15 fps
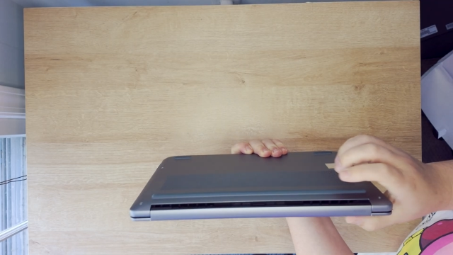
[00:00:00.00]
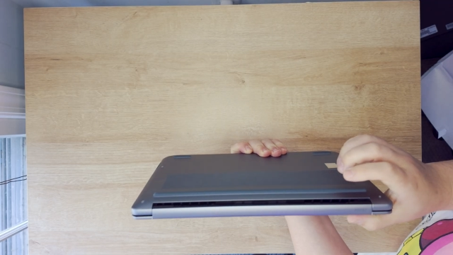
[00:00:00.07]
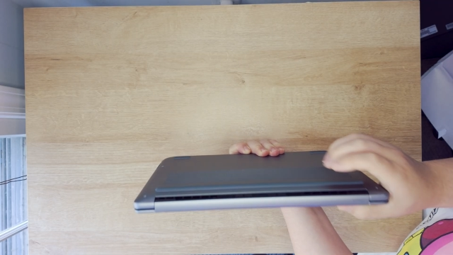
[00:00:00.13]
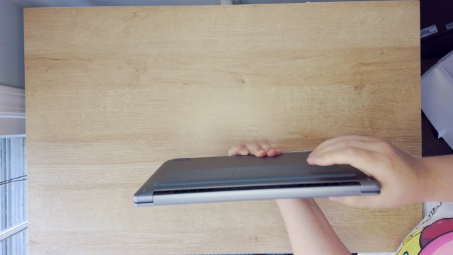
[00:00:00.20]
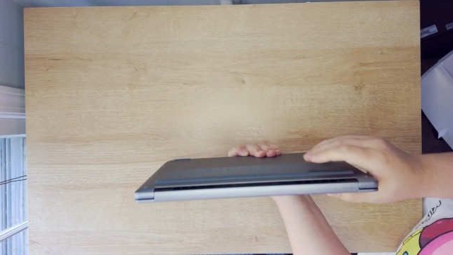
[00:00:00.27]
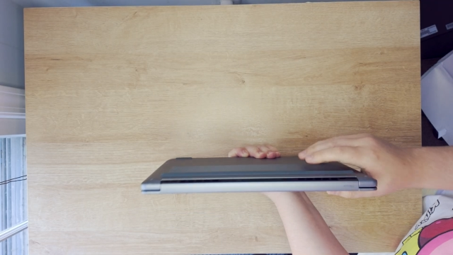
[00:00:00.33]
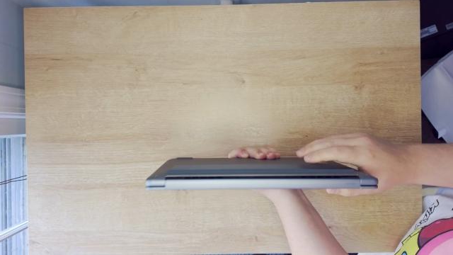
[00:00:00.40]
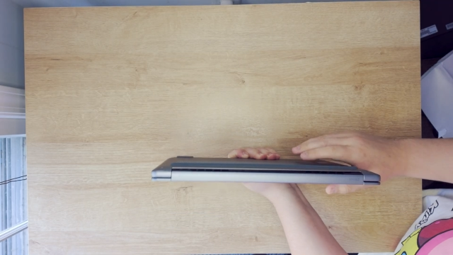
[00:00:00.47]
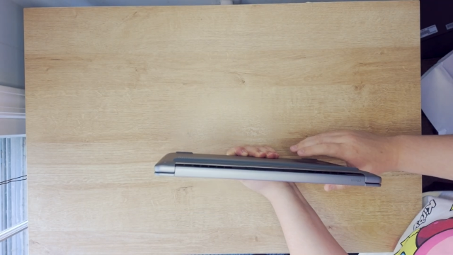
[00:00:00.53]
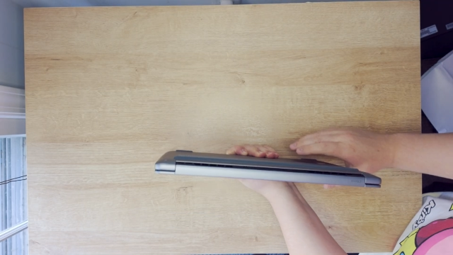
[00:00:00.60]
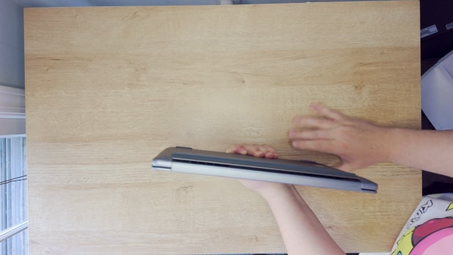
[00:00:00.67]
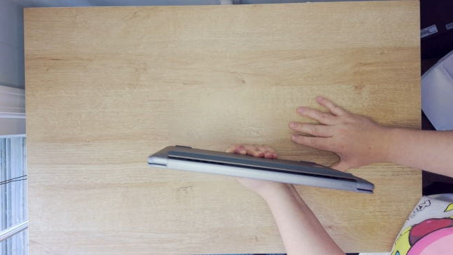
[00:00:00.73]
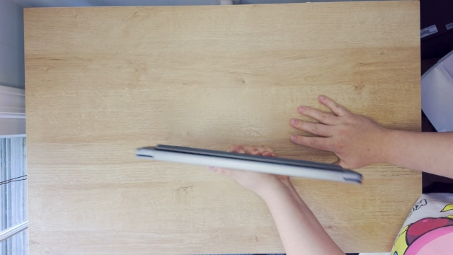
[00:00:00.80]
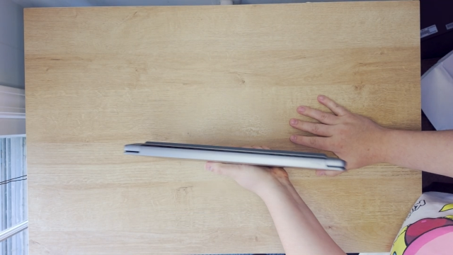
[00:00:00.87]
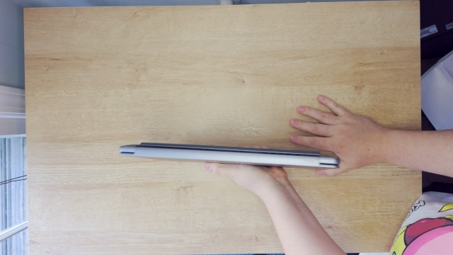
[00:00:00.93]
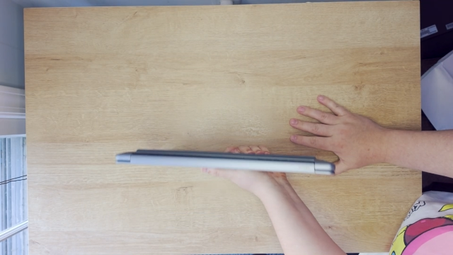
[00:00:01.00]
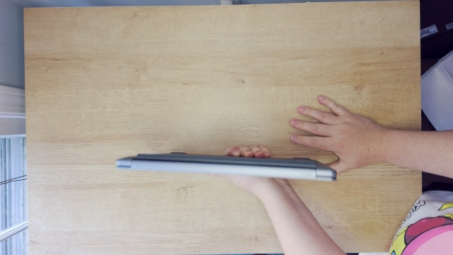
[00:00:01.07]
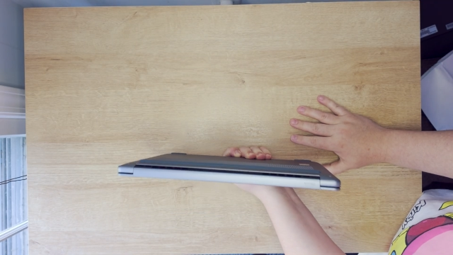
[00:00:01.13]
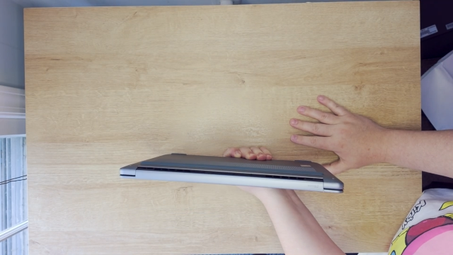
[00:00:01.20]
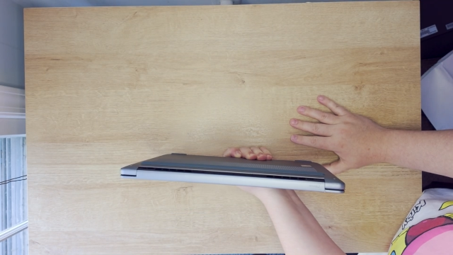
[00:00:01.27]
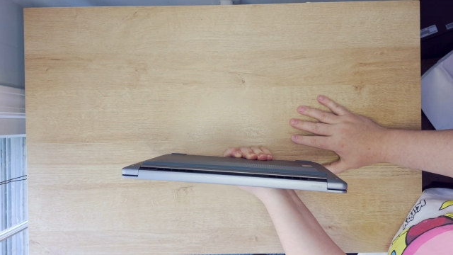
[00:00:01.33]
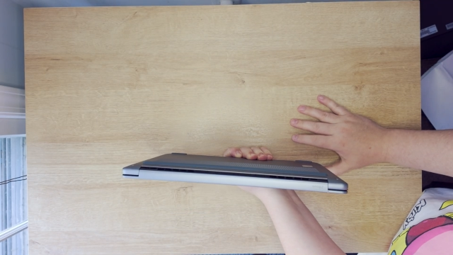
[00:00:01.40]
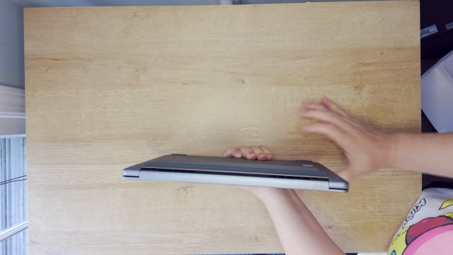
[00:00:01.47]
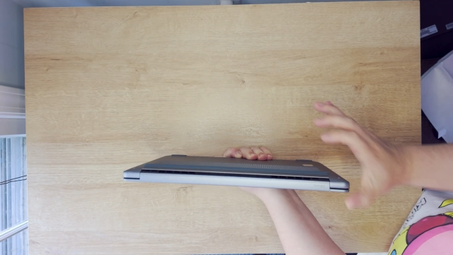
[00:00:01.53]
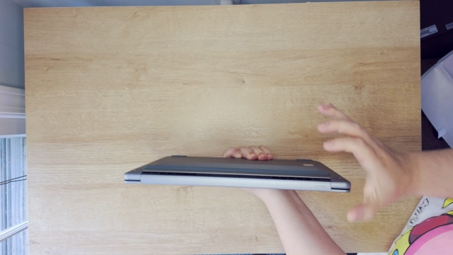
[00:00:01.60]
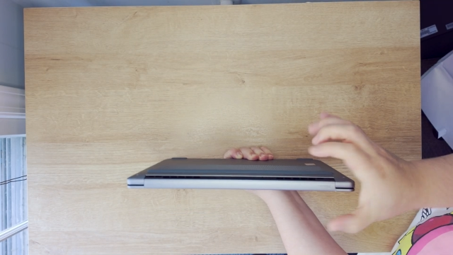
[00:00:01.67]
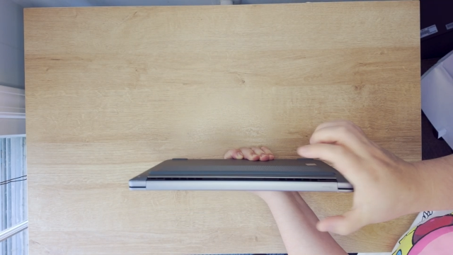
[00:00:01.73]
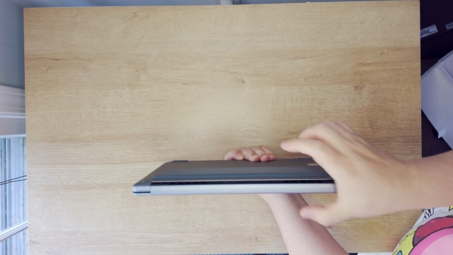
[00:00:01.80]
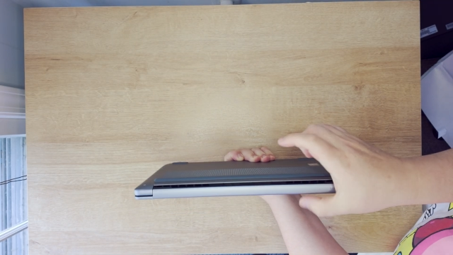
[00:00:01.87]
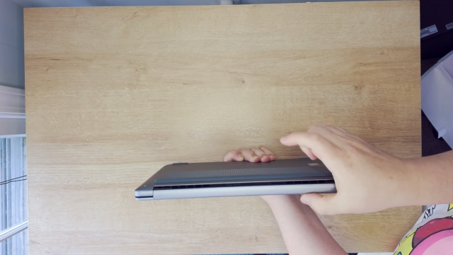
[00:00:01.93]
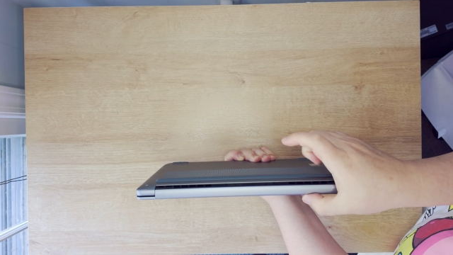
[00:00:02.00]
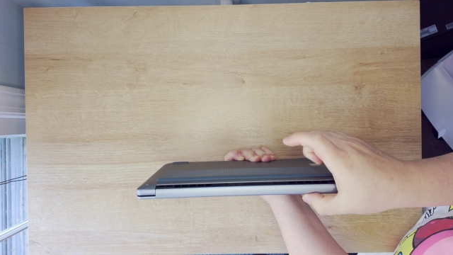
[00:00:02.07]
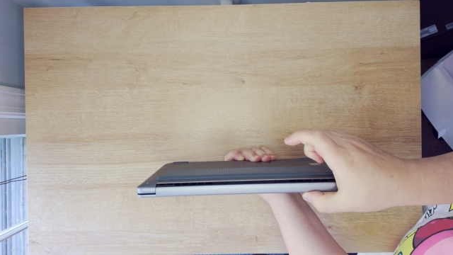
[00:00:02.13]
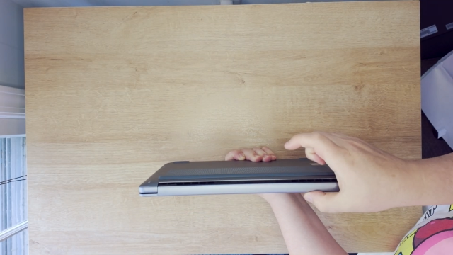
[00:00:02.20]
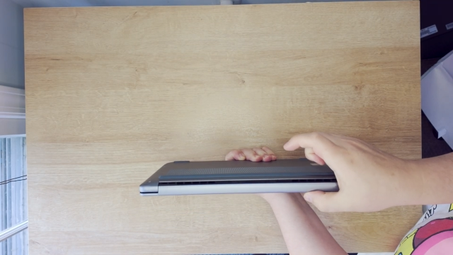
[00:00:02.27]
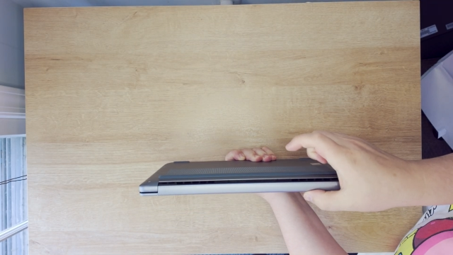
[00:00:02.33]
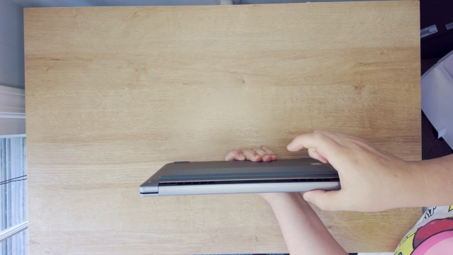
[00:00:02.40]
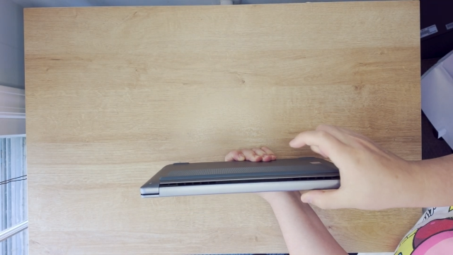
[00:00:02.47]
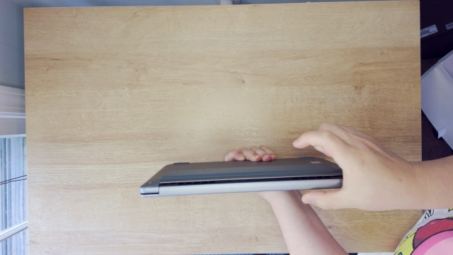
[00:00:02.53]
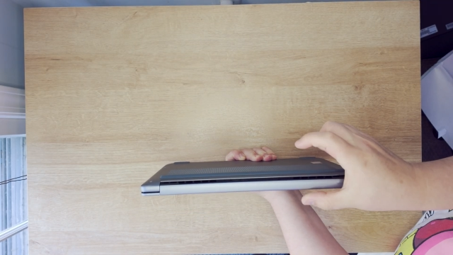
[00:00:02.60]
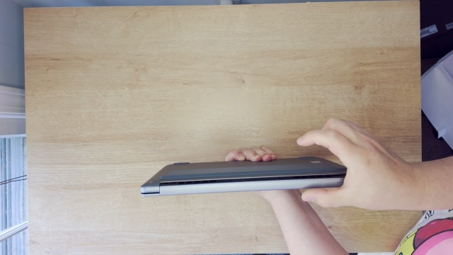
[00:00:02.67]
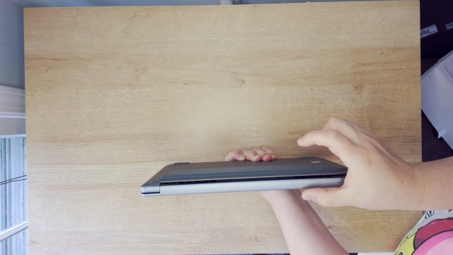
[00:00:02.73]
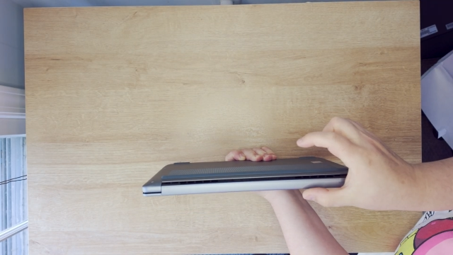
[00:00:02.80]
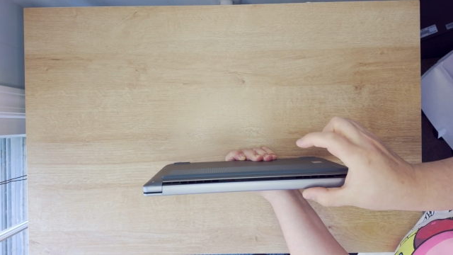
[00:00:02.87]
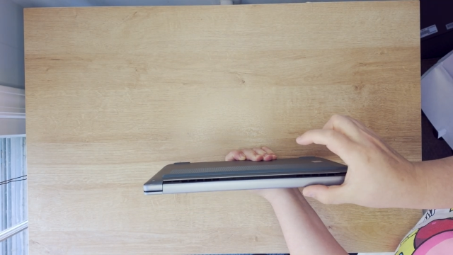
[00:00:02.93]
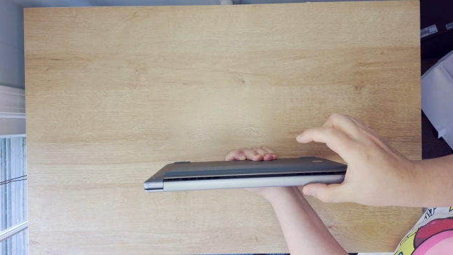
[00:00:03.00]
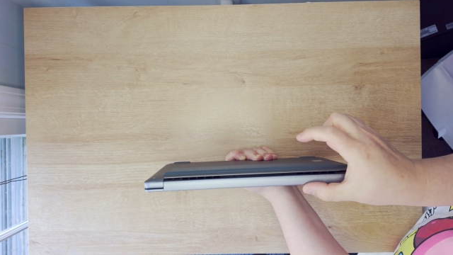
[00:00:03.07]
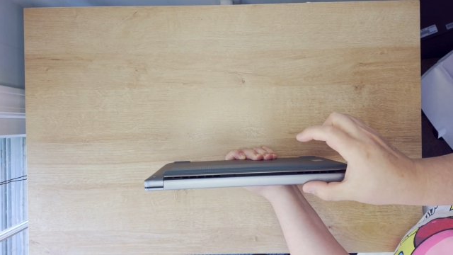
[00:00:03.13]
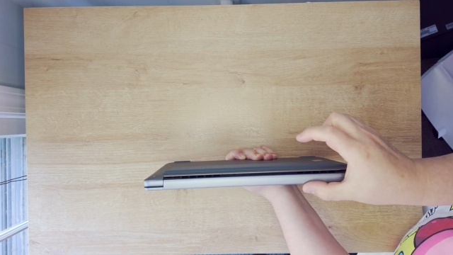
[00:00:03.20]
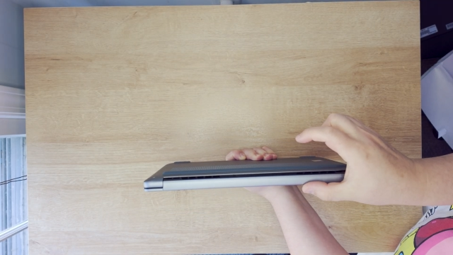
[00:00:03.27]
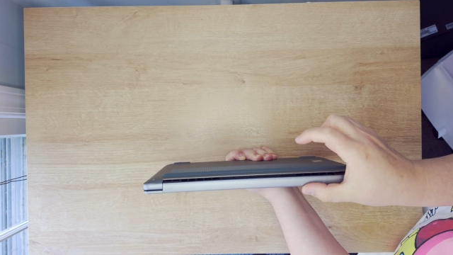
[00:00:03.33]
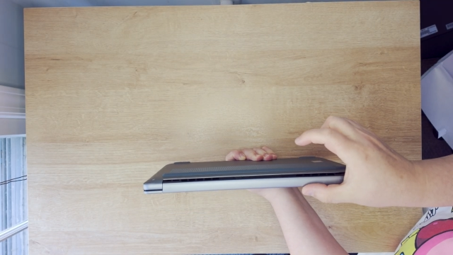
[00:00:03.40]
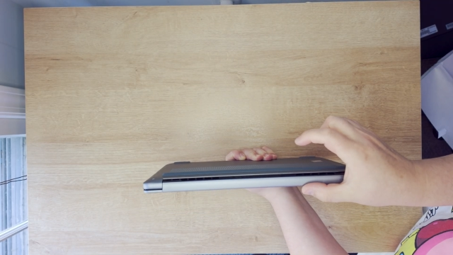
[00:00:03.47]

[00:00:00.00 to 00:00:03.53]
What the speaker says: (no speaker visible)